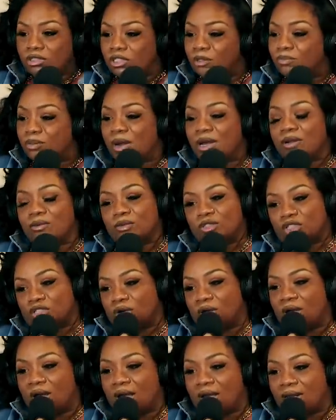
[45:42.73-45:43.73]
She probably was
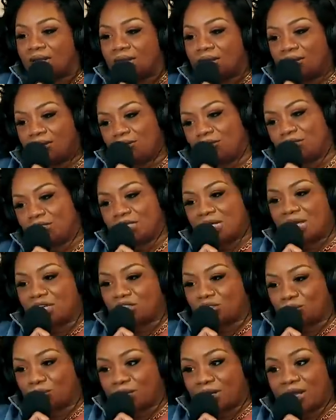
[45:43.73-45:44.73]
your height, and you see how
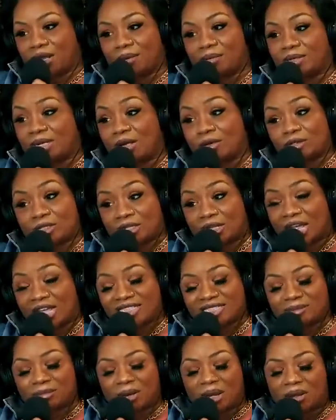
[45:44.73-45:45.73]
short I am, and I was a
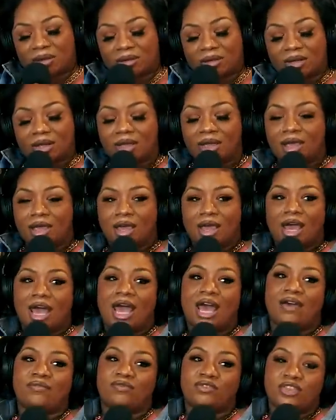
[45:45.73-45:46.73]
lot smaller.
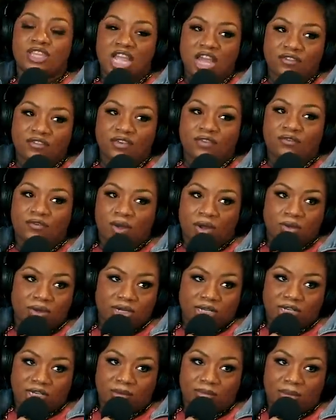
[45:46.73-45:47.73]
i never fought
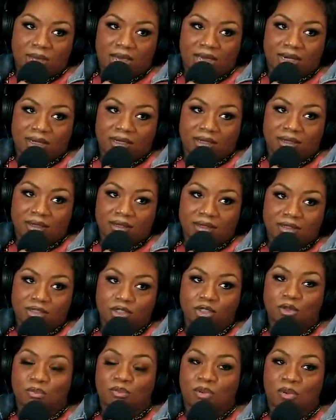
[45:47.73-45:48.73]
anybody
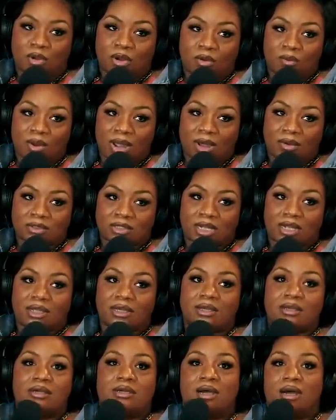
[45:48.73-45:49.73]
to the point where I was
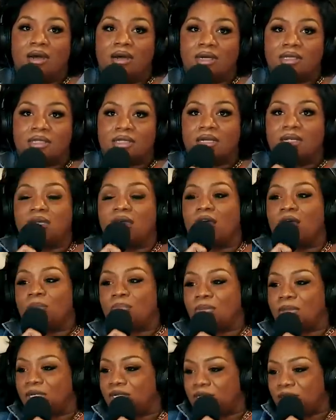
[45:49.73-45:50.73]
like, "Gods, can y'all
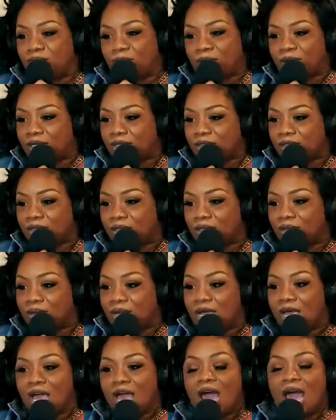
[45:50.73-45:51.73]
please break us up?"
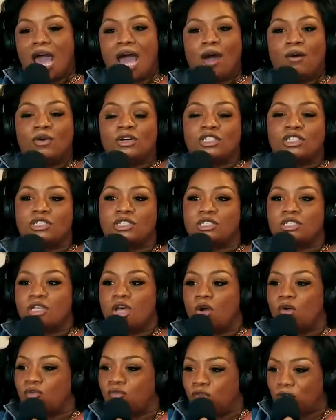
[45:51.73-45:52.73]
I was
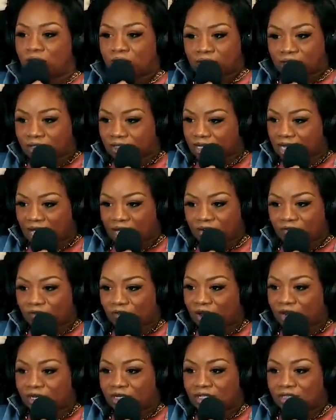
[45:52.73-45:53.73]
so fucking tired of
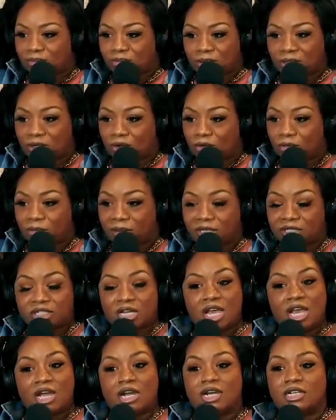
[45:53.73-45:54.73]
fighting this big old bitch
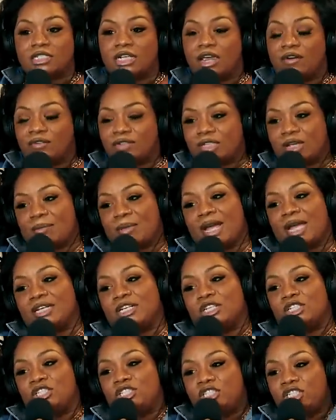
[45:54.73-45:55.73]
because every time I
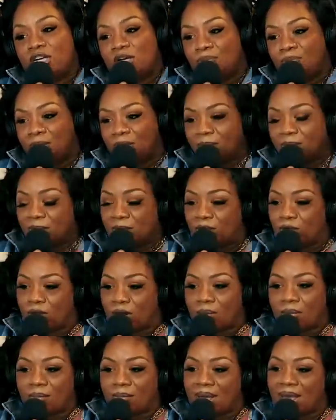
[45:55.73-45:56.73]
had to jump up and
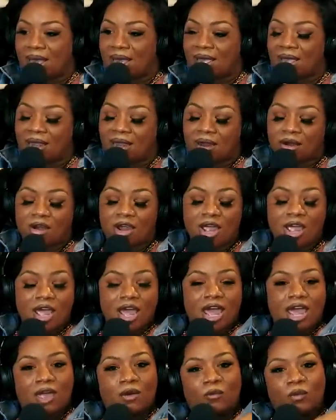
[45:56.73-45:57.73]
grab her by her hair,
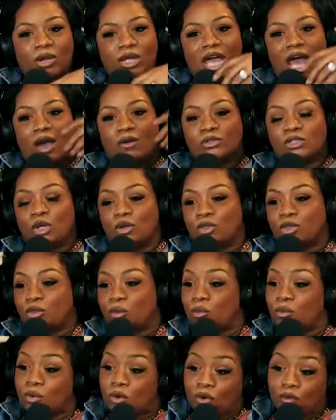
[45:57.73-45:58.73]
and we, I was gonna
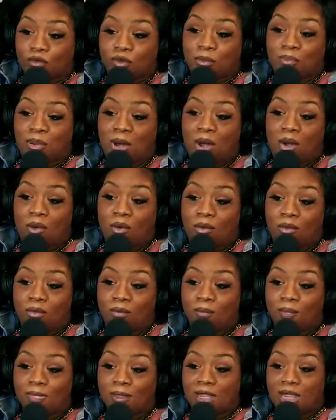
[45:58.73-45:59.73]
throw her over the pole.